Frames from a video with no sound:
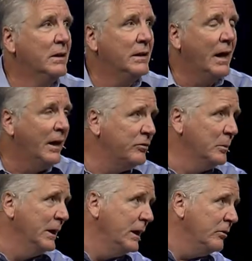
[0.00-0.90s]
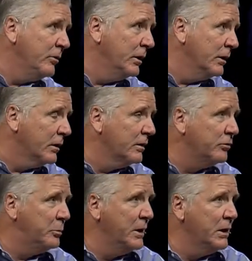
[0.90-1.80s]
Now, it hasn't been easy. There has
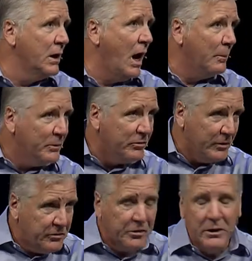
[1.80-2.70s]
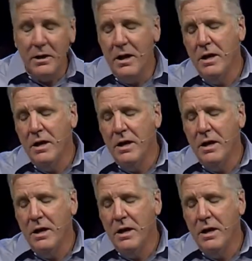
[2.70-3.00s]
been opposition.